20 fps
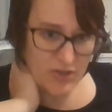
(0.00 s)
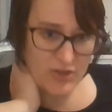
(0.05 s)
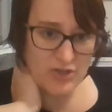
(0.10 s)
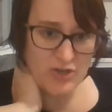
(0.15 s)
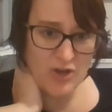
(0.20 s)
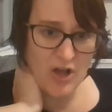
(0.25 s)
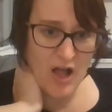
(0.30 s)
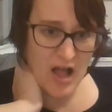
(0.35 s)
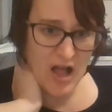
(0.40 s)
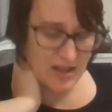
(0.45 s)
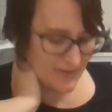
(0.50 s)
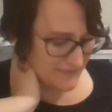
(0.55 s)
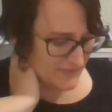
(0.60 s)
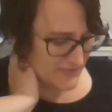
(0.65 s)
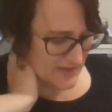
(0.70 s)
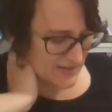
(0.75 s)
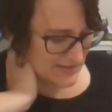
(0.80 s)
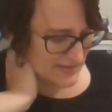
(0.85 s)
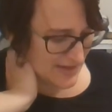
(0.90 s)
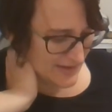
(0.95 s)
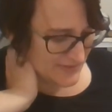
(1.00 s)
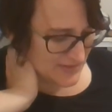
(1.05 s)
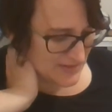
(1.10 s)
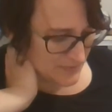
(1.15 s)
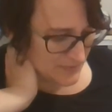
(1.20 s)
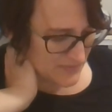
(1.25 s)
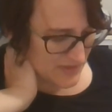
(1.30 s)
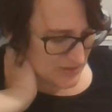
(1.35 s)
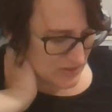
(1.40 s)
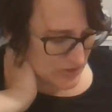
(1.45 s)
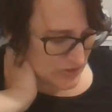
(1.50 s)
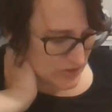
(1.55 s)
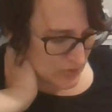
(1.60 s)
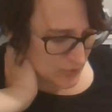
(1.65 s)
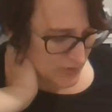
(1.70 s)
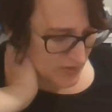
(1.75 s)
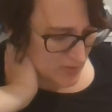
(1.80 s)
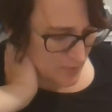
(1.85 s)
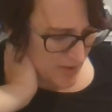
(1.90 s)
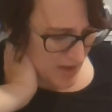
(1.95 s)
Could all of this have something to
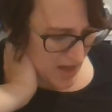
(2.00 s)
do with the